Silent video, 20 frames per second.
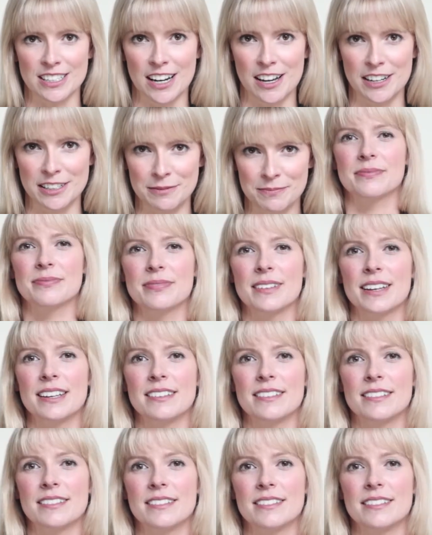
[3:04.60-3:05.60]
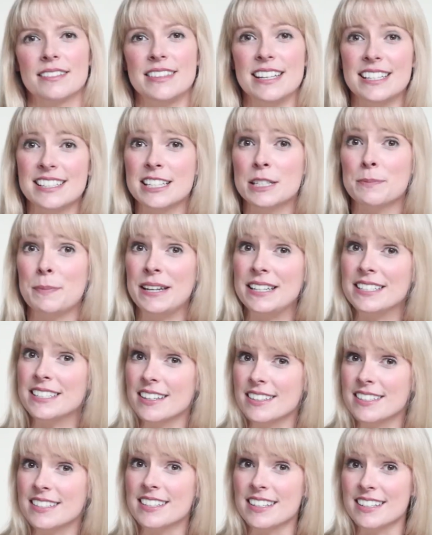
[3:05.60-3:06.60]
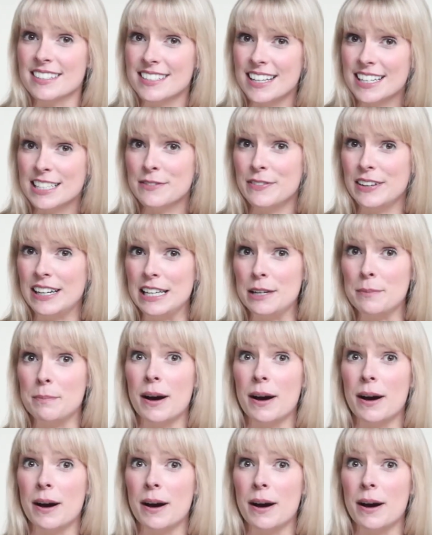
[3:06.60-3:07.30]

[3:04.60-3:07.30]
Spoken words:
line. This has been done successfully